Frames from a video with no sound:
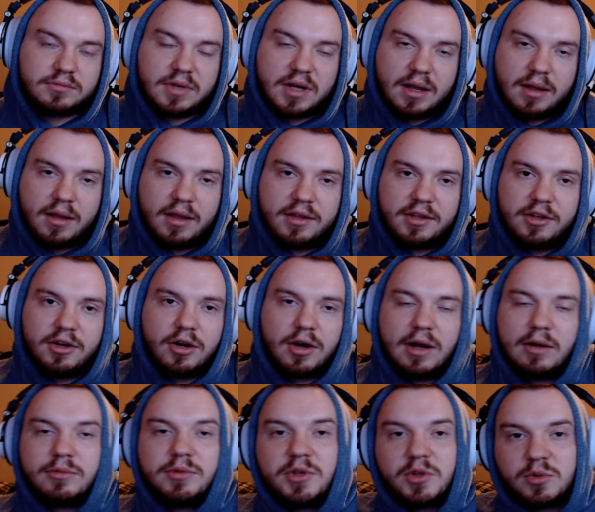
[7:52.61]
I, you know,
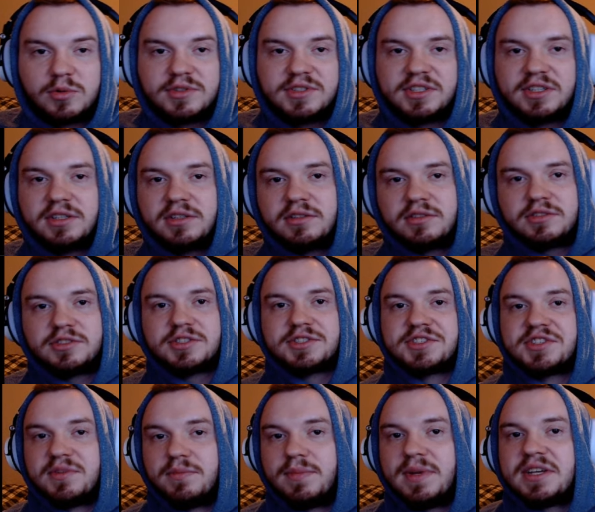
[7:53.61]
I'll use it
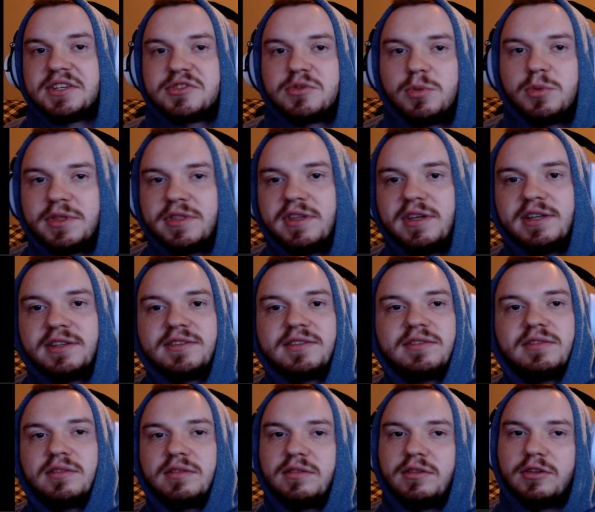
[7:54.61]
just to mess with
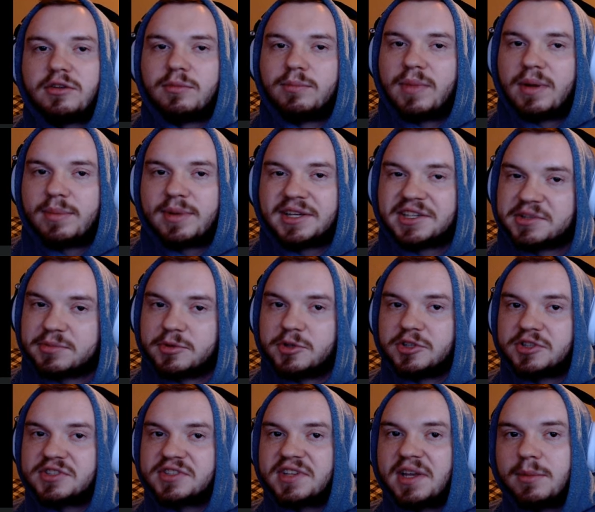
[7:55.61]
it, maybe get some
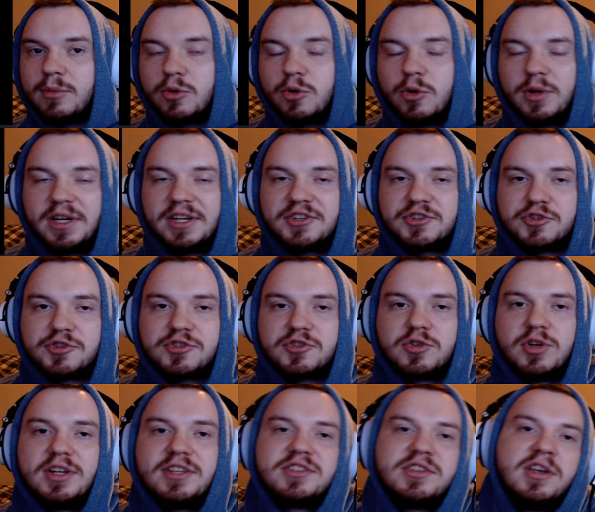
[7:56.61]
good stablecoin interest
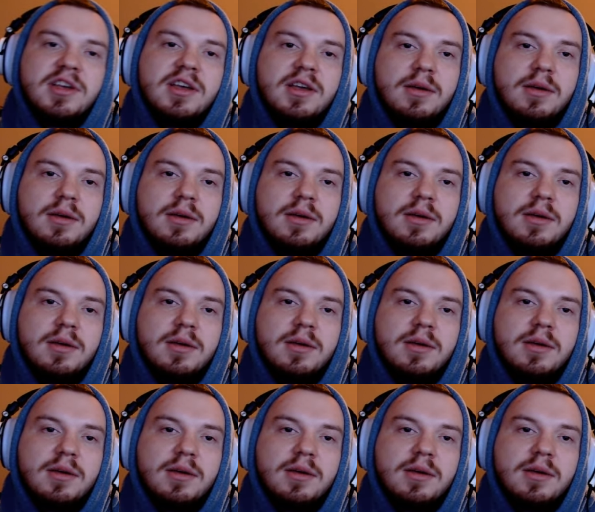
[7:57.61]
rates.